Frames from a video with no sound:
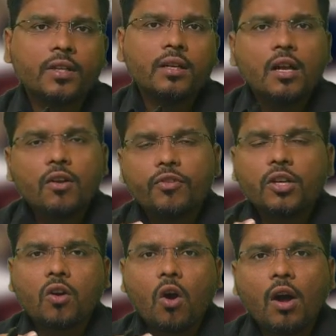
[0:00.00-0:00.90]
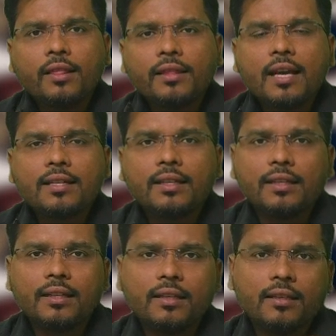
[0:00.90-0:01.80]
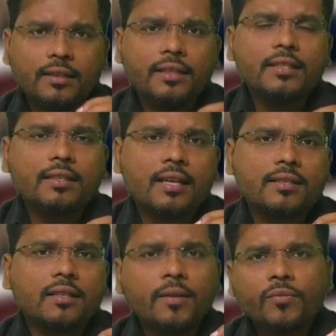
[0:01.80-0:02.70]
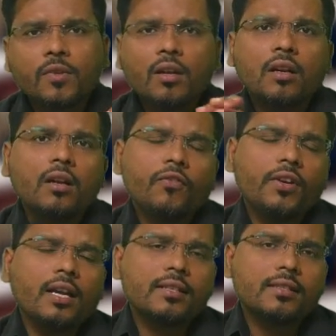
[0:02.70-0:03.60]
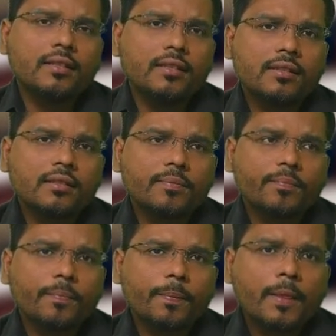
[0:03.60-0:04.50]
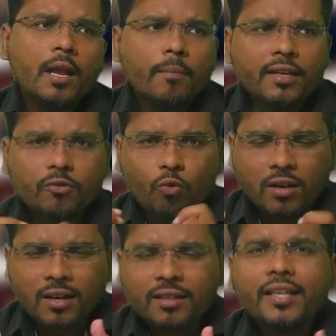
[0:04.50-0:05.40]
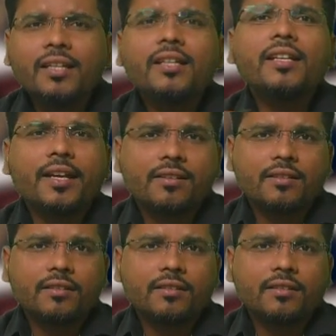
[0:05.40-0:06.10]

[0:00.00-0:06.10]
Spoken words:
we call that lease as a finance lease. But what are the indicator?